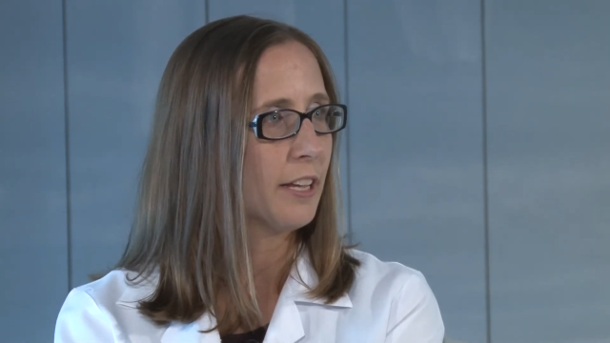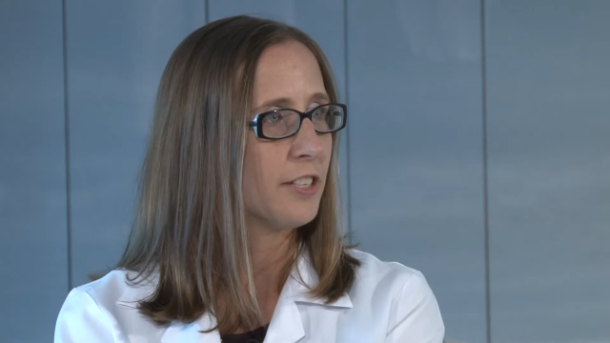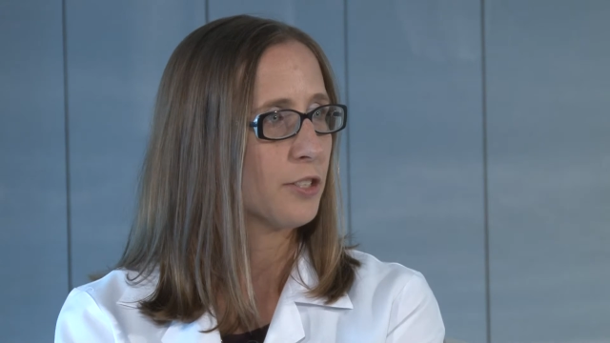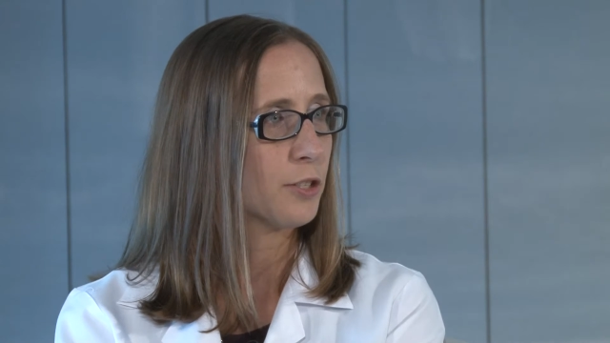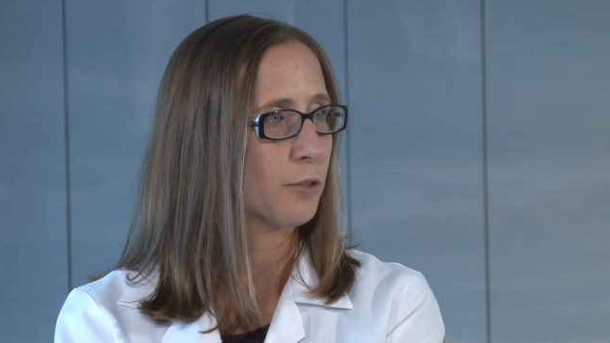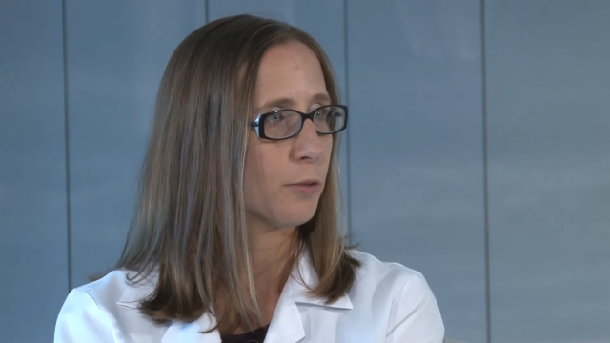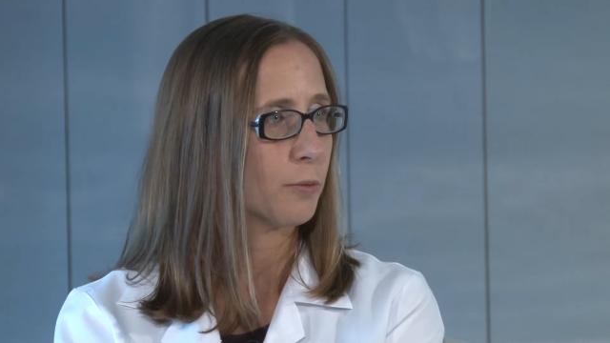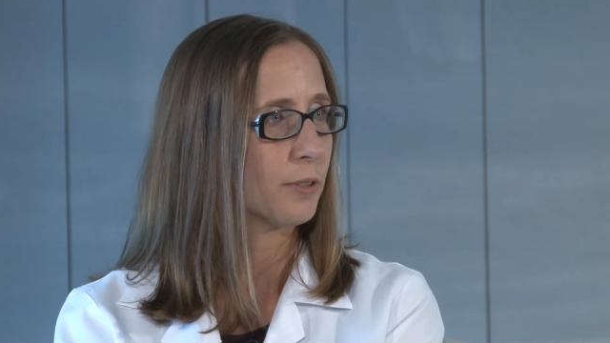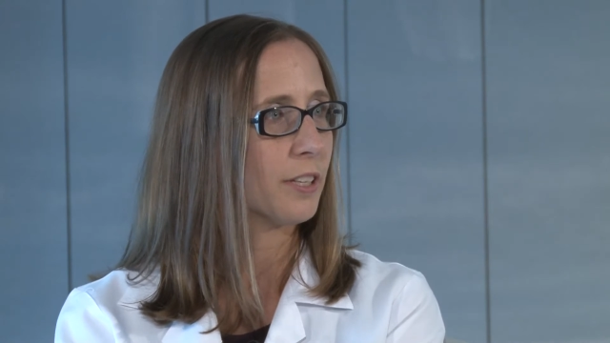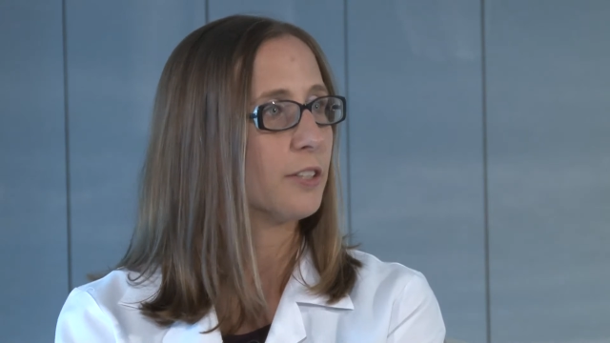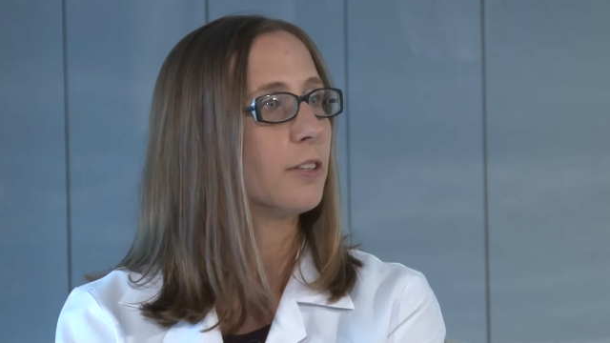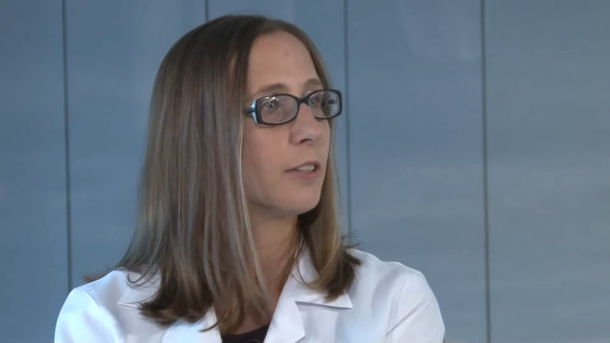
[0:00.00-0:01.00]
to
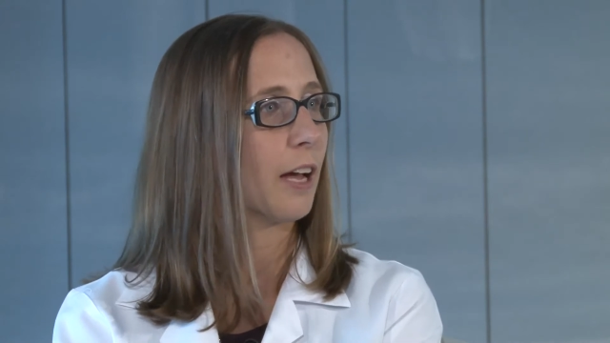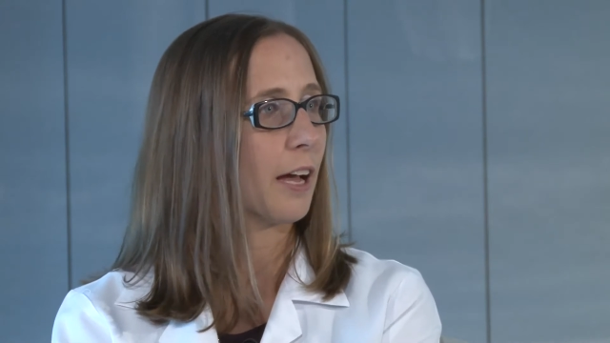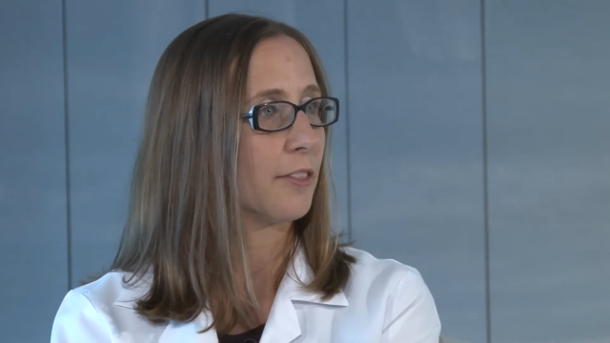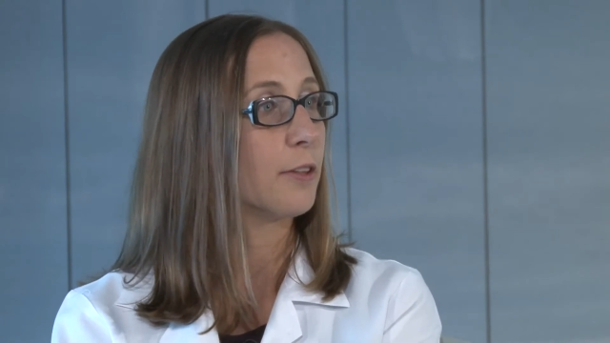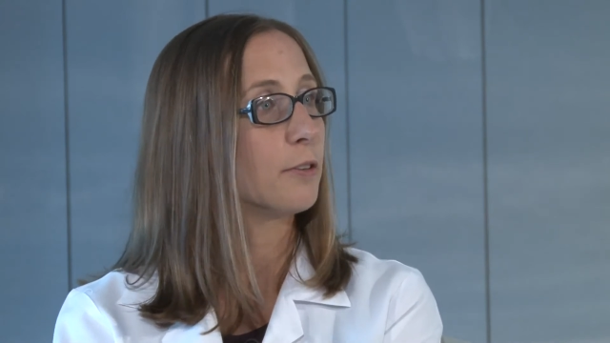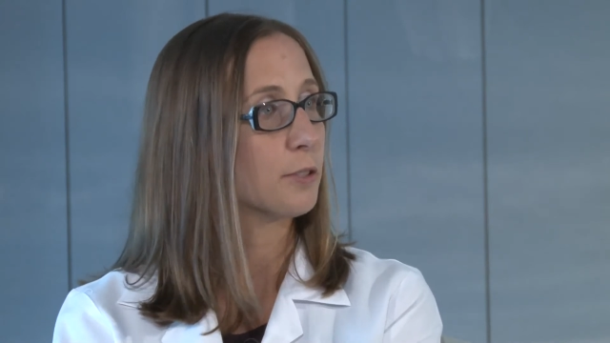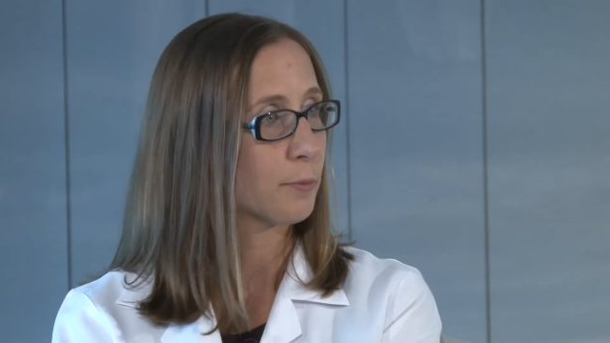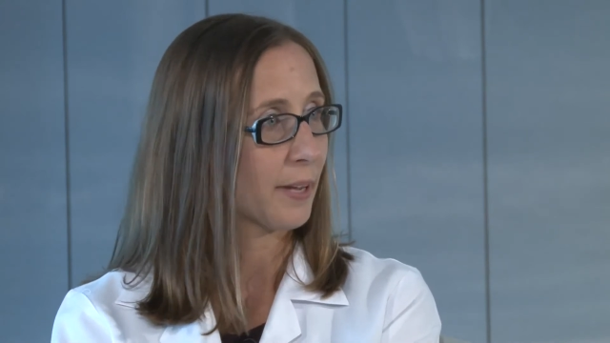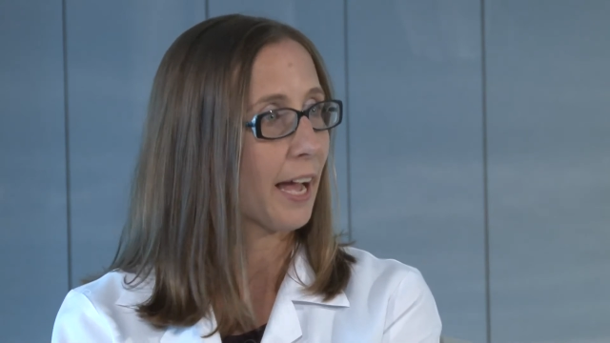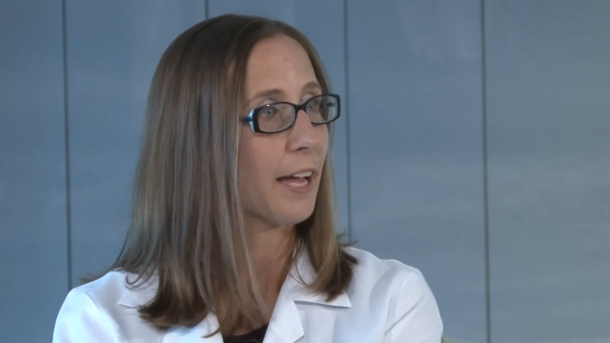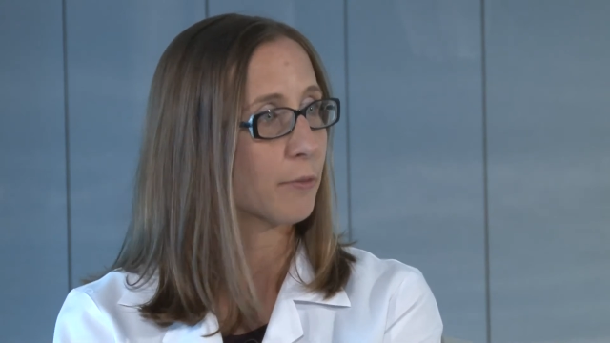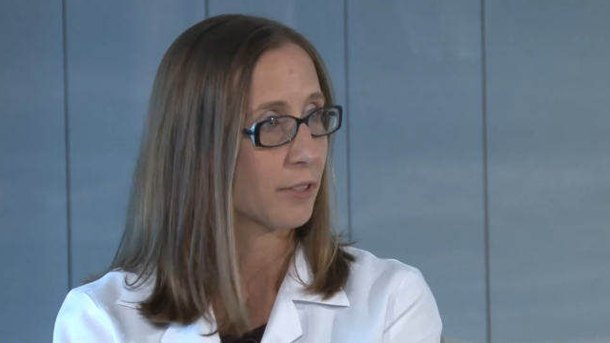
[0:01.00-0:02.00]
the those we
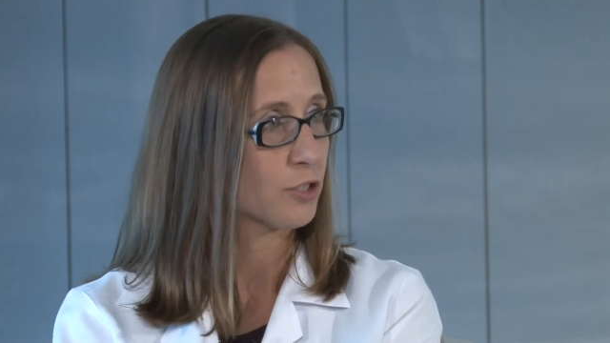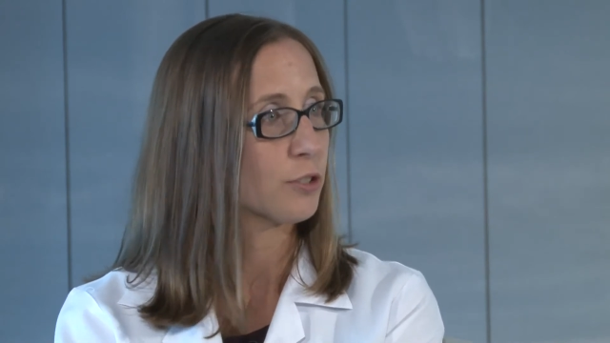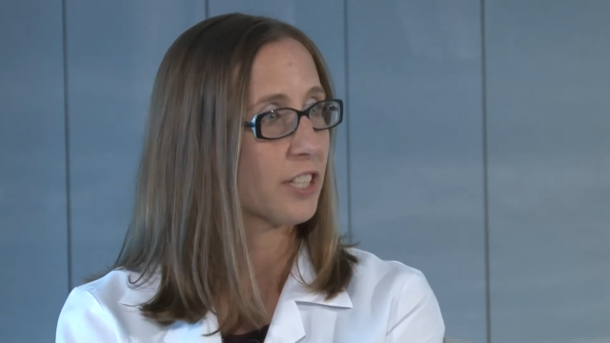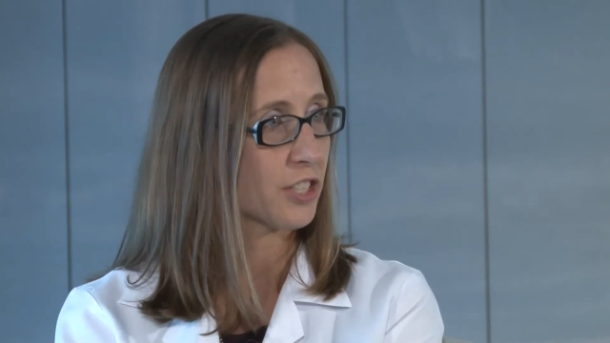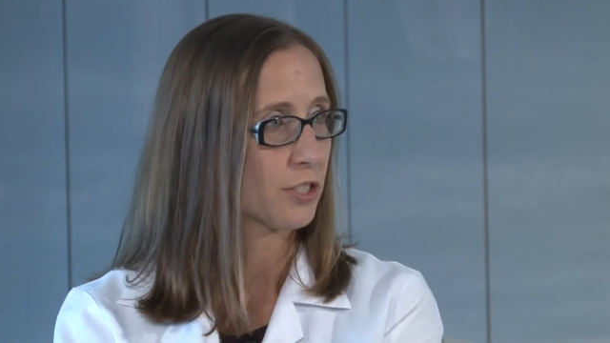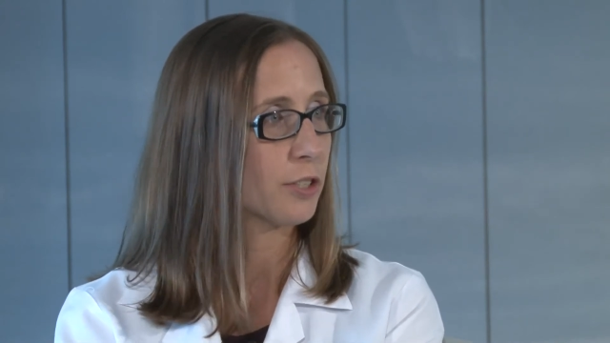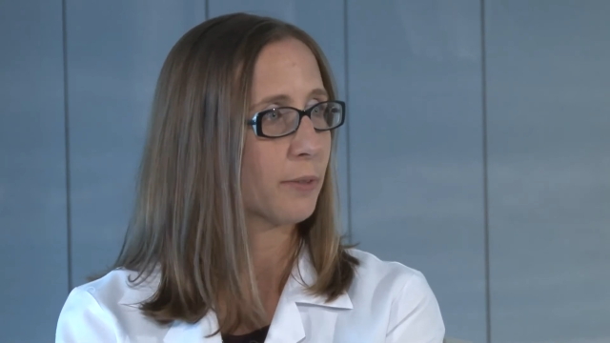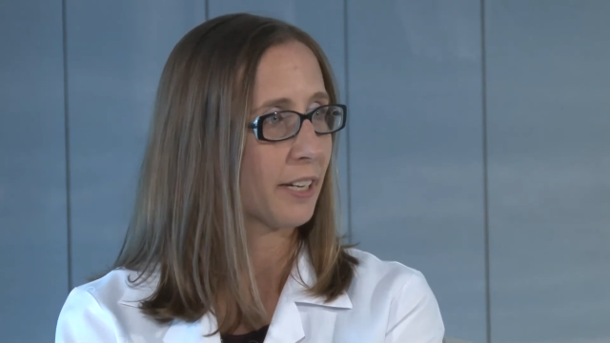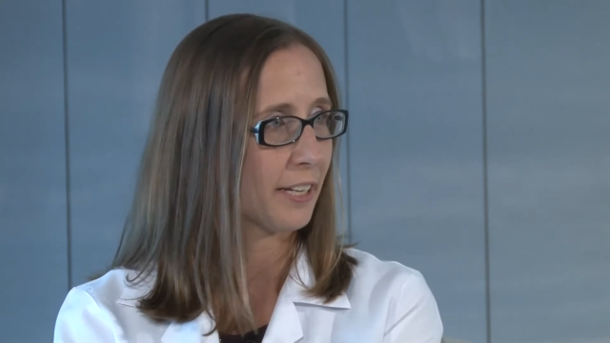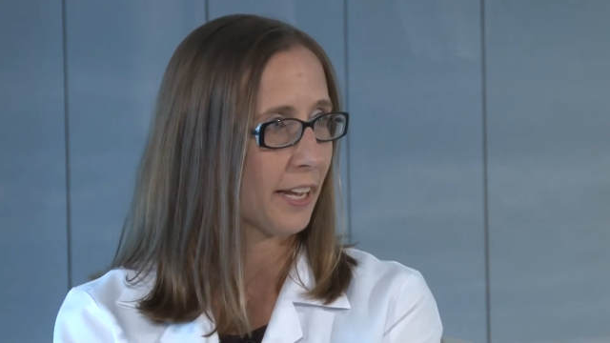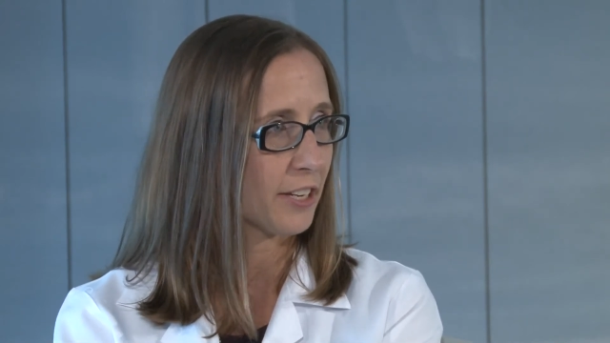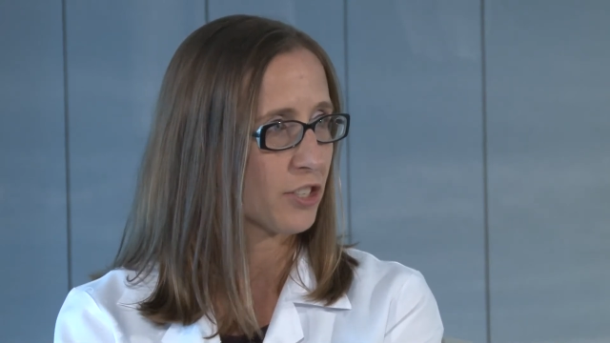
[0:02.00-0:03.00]
had with traditional
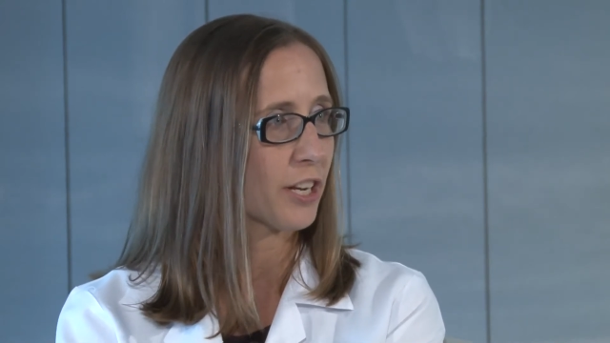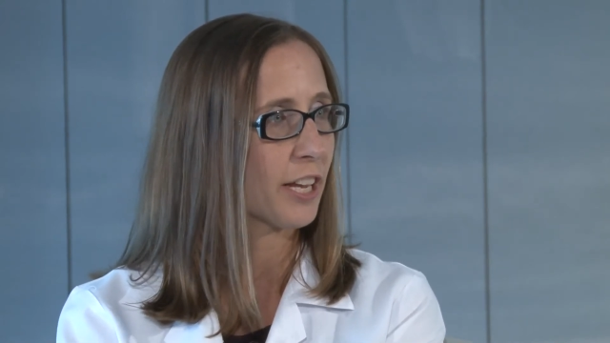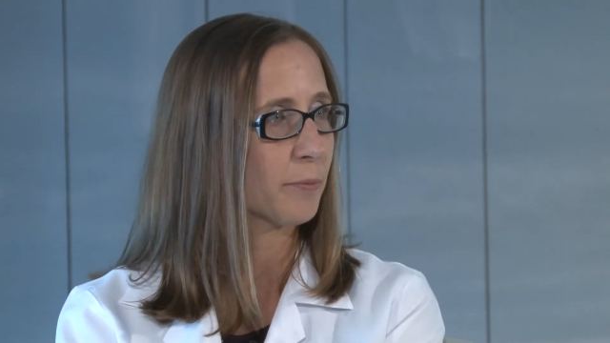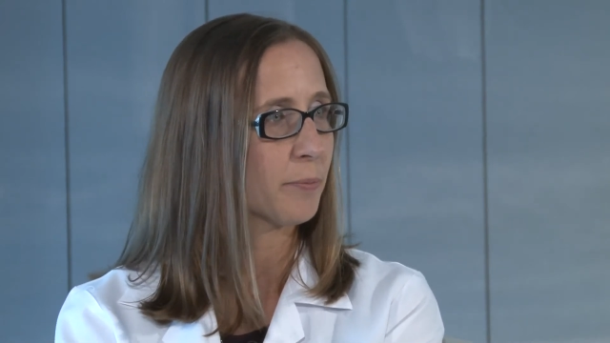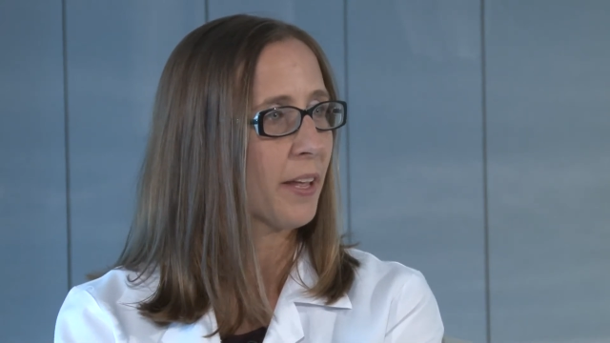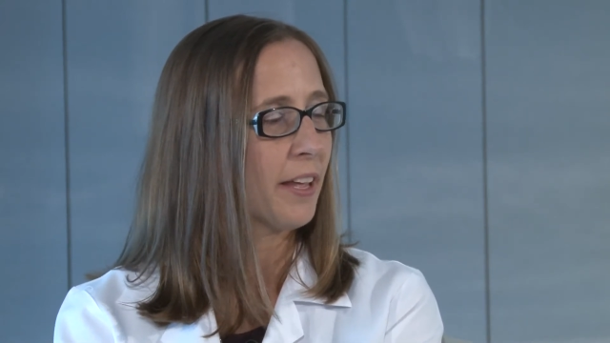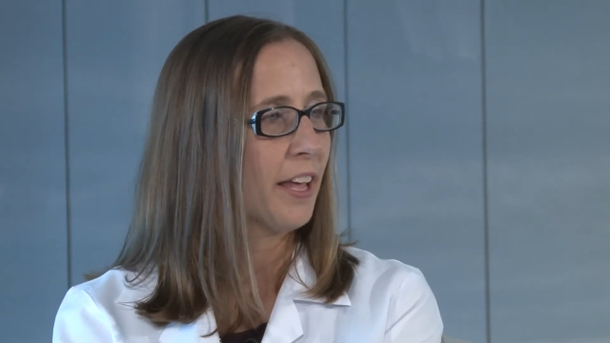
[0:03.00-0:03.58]
radiation.